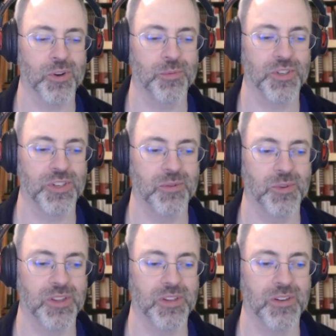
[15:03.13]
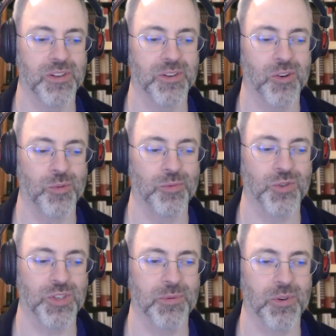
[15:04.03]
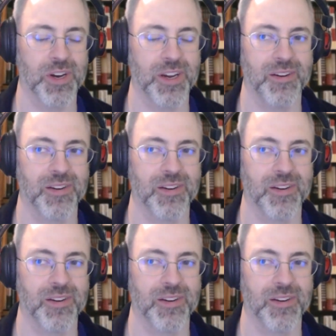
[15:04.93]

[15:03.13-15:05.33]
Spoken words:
almost done with the open source summit, right?